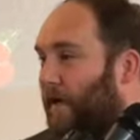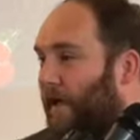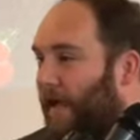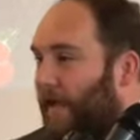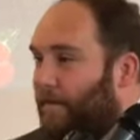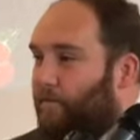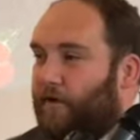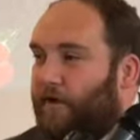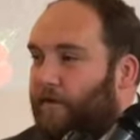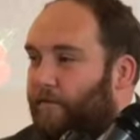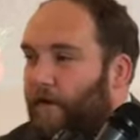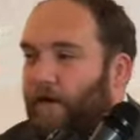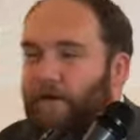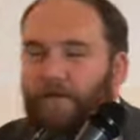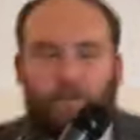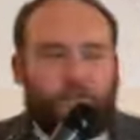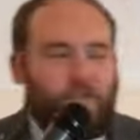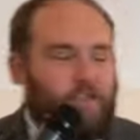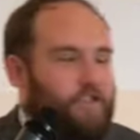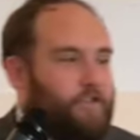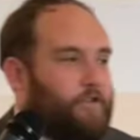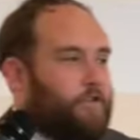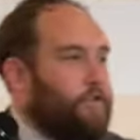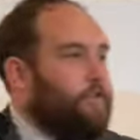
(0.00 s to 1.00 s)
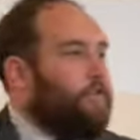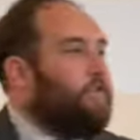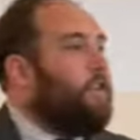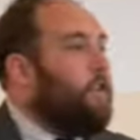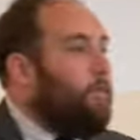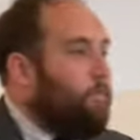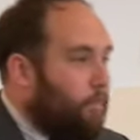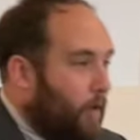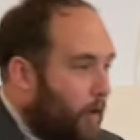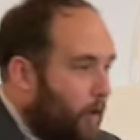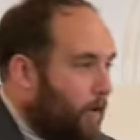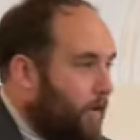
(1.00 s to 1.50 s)
He would have understood the
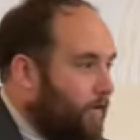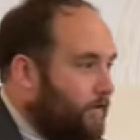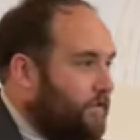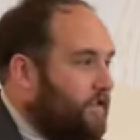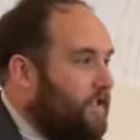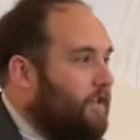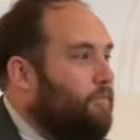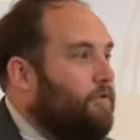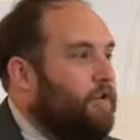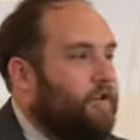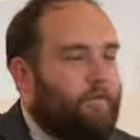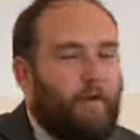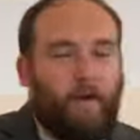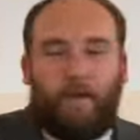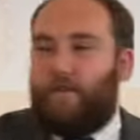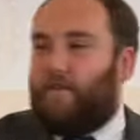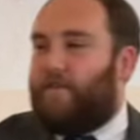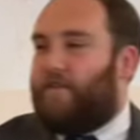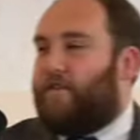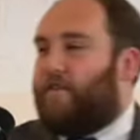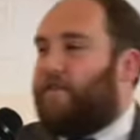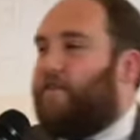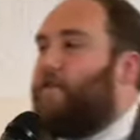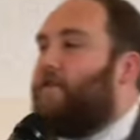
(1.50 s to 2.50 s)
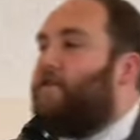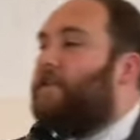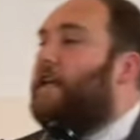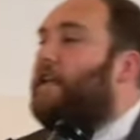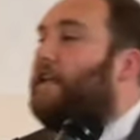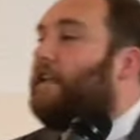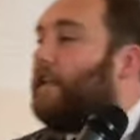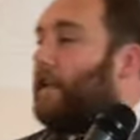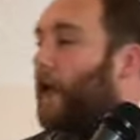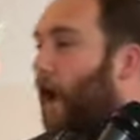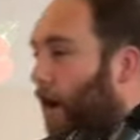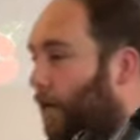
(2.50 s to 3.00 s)
bond. He would have understood the
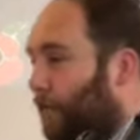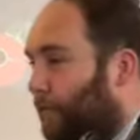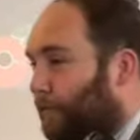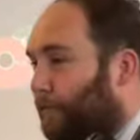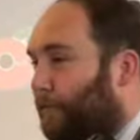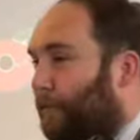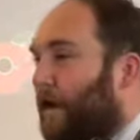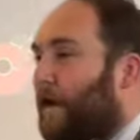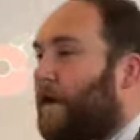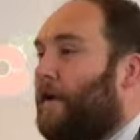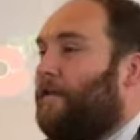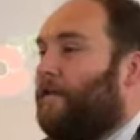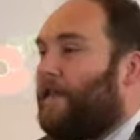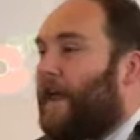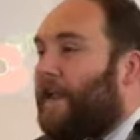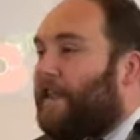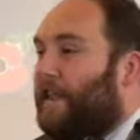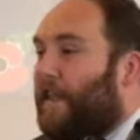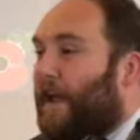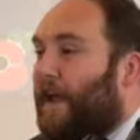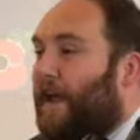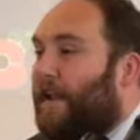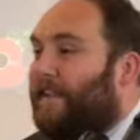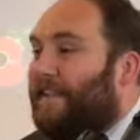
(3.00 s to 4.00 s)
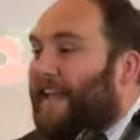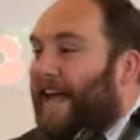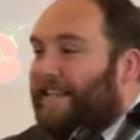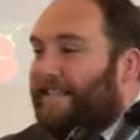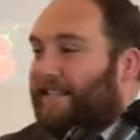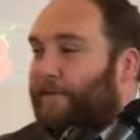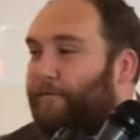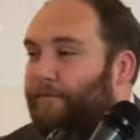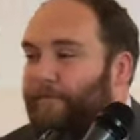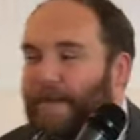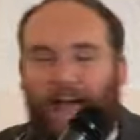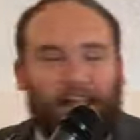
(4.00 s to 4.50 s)
love that
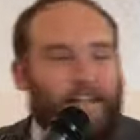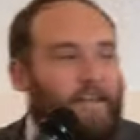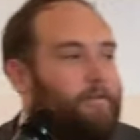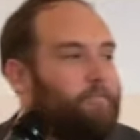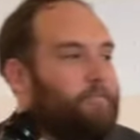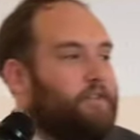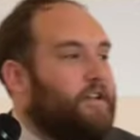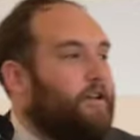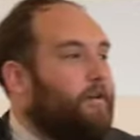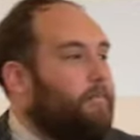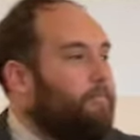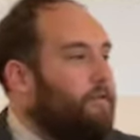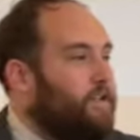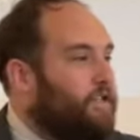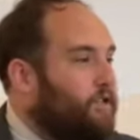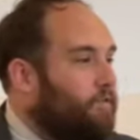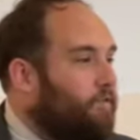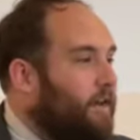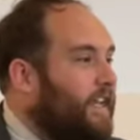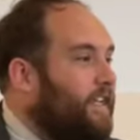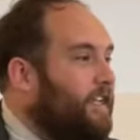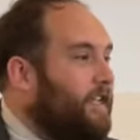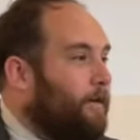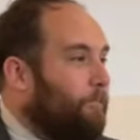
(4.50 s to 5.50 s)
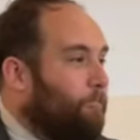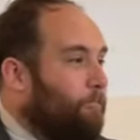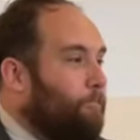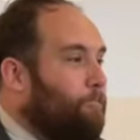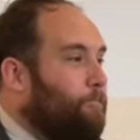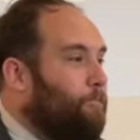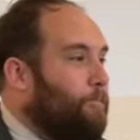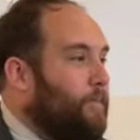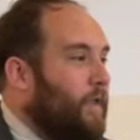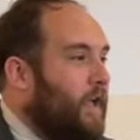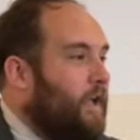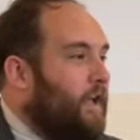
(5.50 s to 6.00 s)
developed between them.
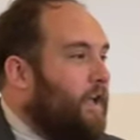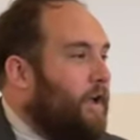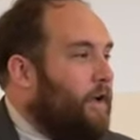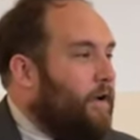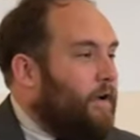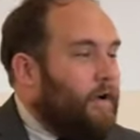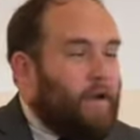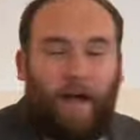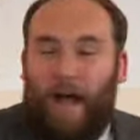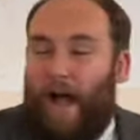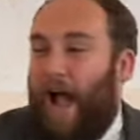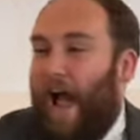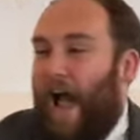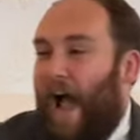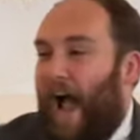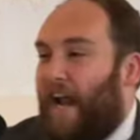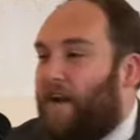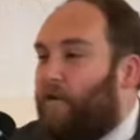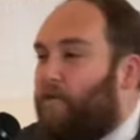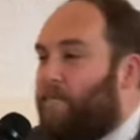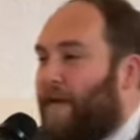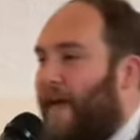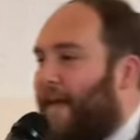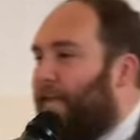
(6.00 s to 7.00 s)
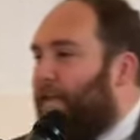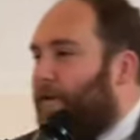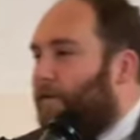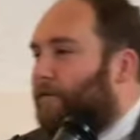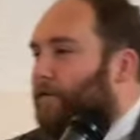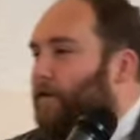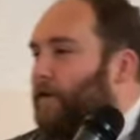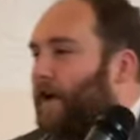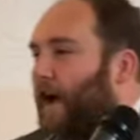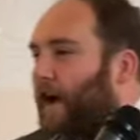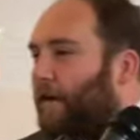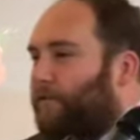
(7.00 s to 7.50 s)
I know many of
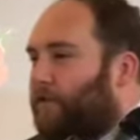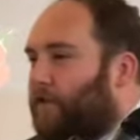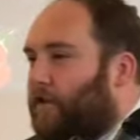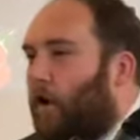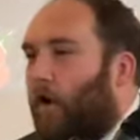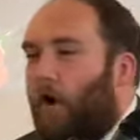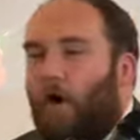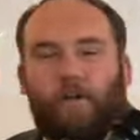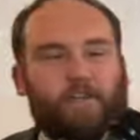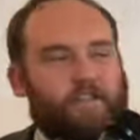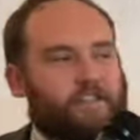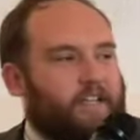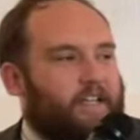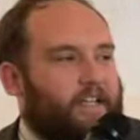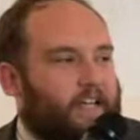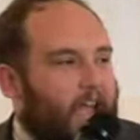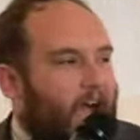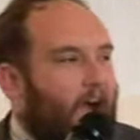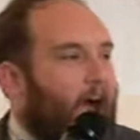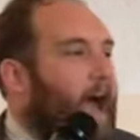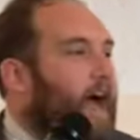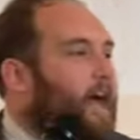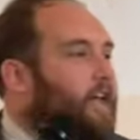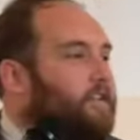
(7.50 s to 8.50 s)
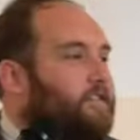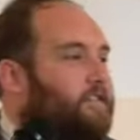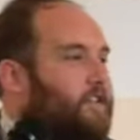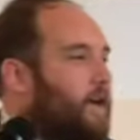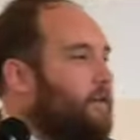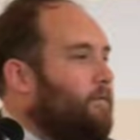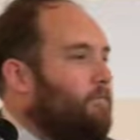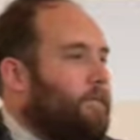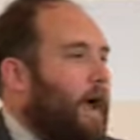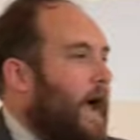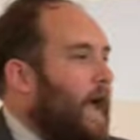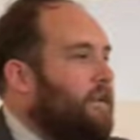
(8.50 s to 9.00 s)
you have dogs and cats.
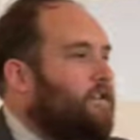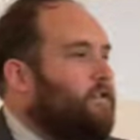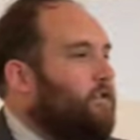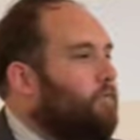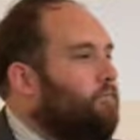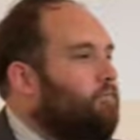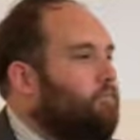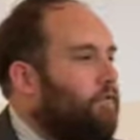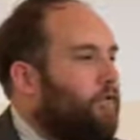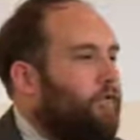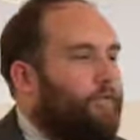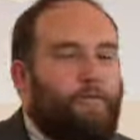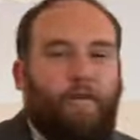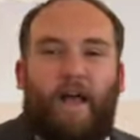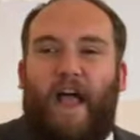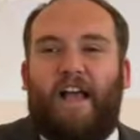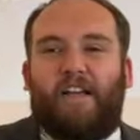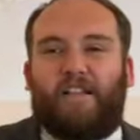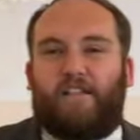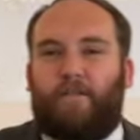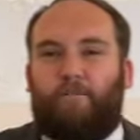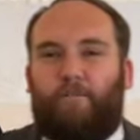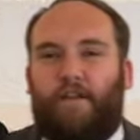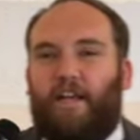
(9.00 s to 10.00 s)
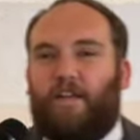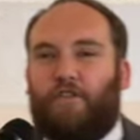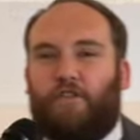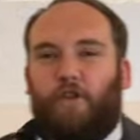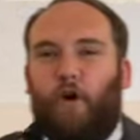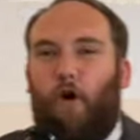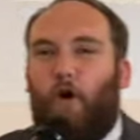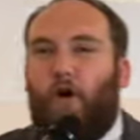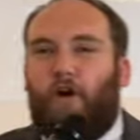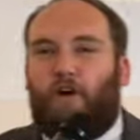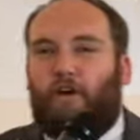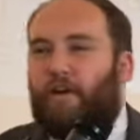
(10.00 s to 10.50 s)
I don't profess to be a
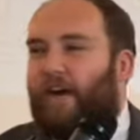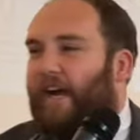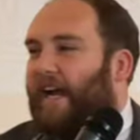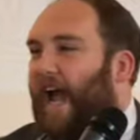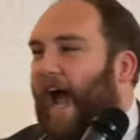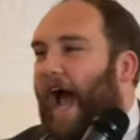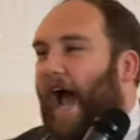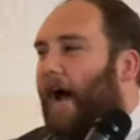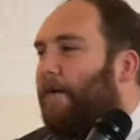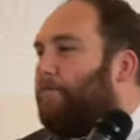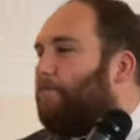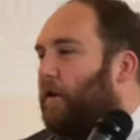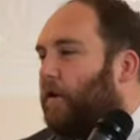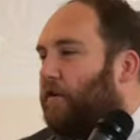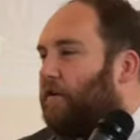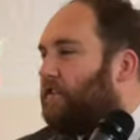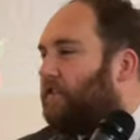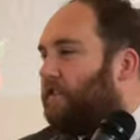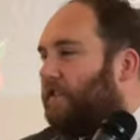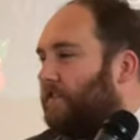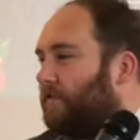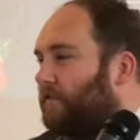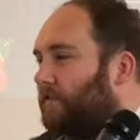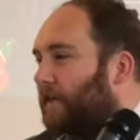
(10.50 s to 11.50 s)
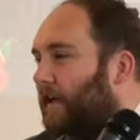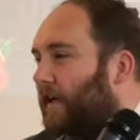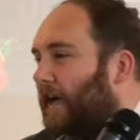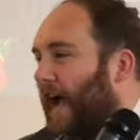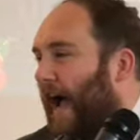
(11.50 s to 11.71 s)
dog or a cat person.